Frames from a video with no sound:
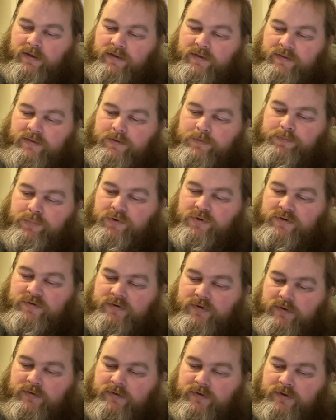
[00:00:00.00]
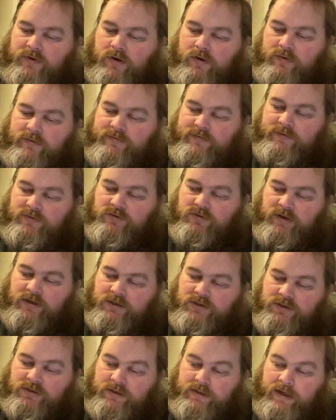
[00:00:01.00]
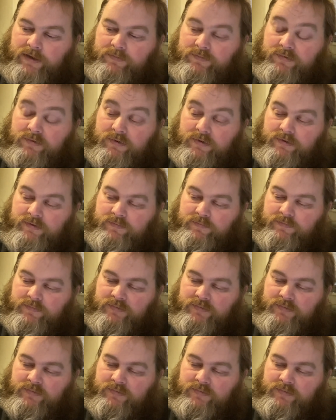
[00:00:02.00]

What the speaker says: the books on the concentration camps can